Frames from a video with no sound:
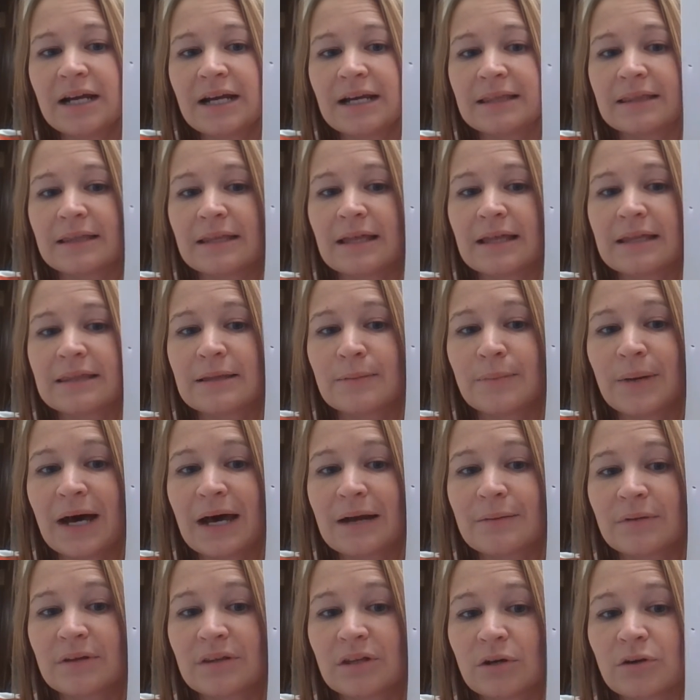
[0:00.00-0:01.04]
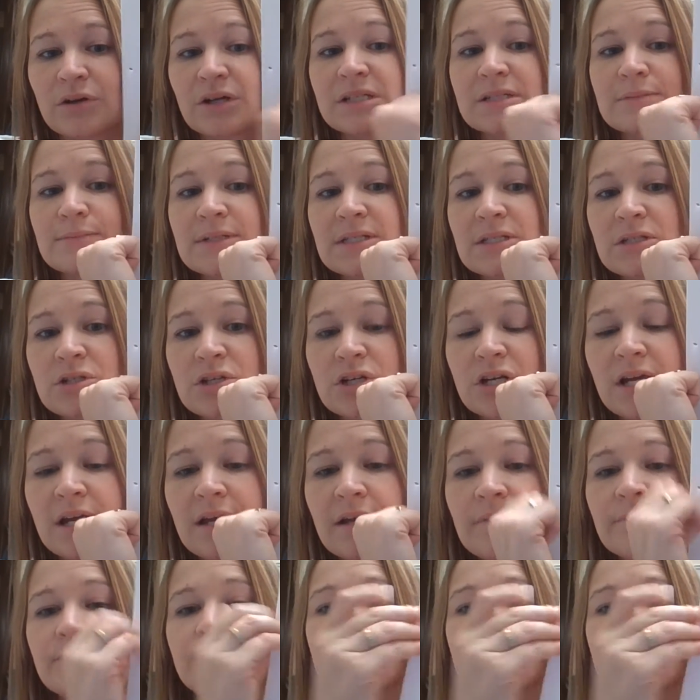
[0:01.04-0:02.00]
and the bottom of the Christmas tree.